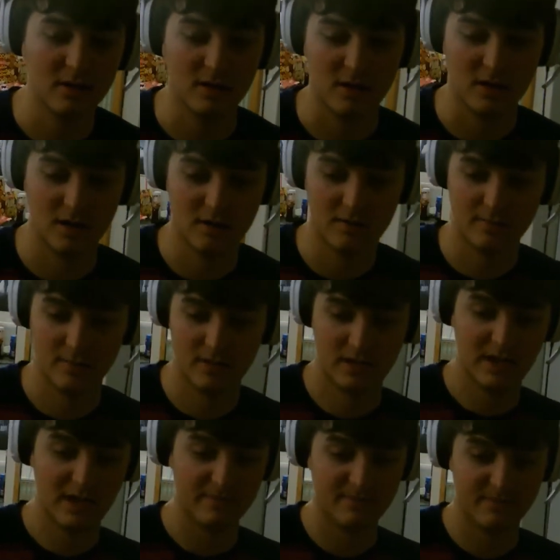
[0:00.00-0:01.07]
And
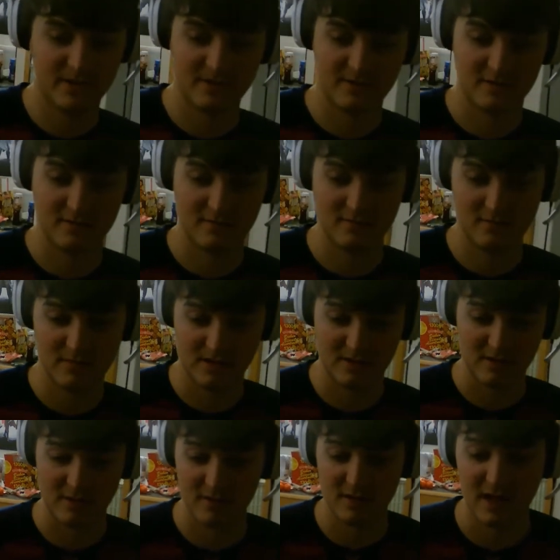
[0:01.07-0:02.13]
yeah, let's just
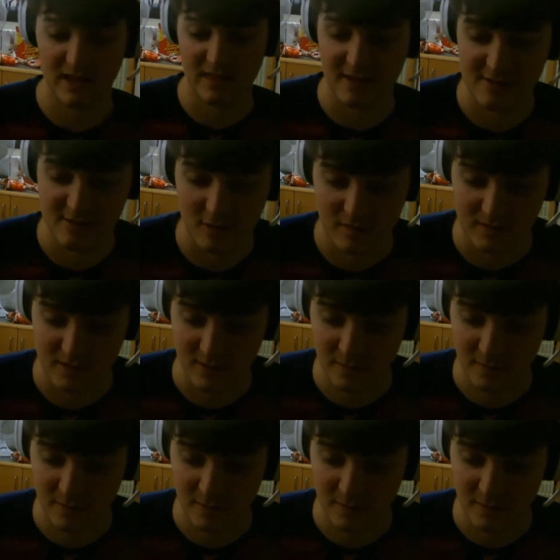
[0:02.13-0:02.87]
kick this off.